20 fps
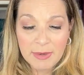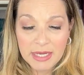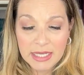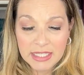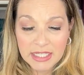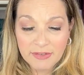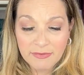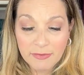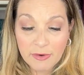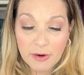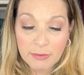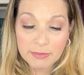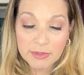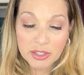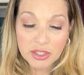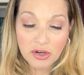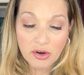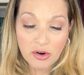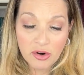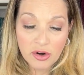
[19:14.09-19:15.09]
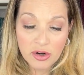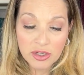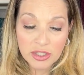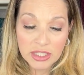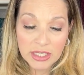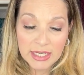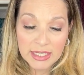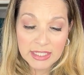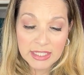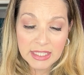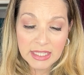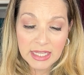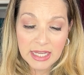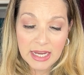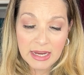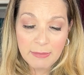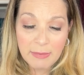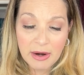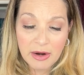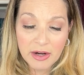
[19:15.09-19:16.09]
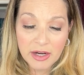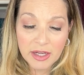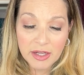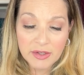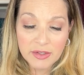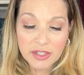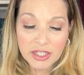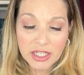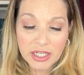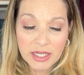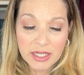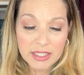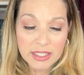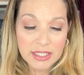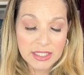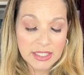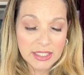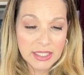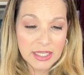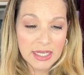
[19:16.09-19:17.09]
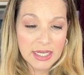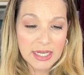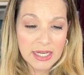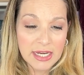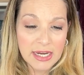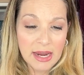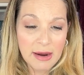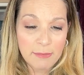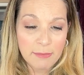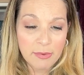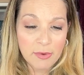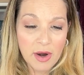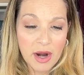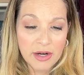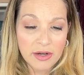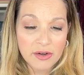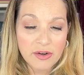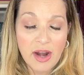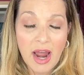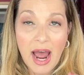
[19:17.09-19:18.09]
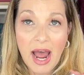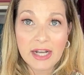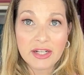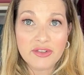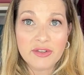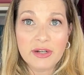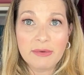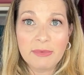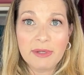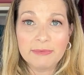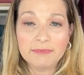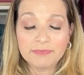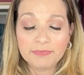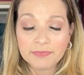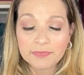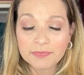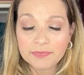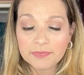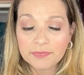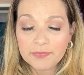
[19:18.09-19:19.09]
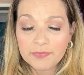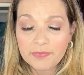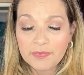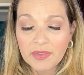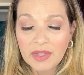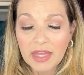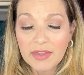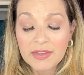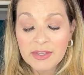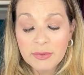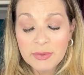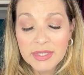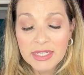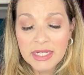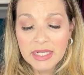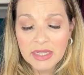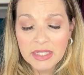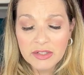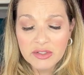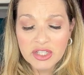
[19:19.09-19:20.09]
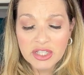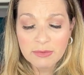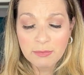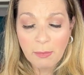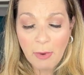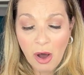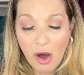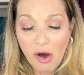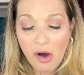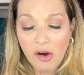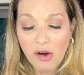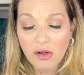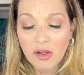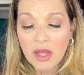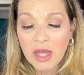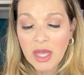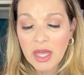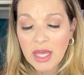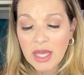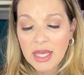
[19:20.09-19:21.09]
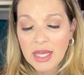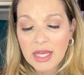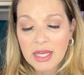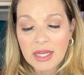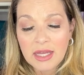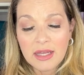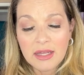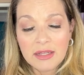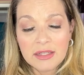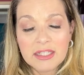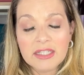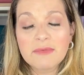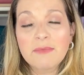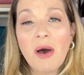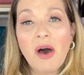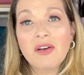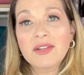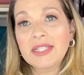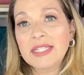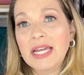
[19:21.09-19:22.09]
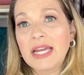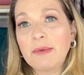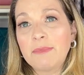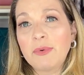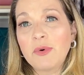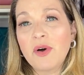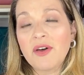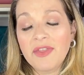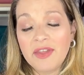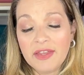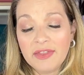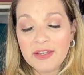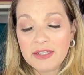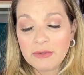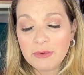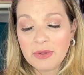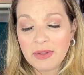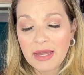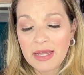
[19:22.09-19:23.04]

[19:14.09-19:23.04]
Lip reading: is from Tarte. It's the Maracuja C Brightener Eye Treatment. And this was in a little small sample. I think this one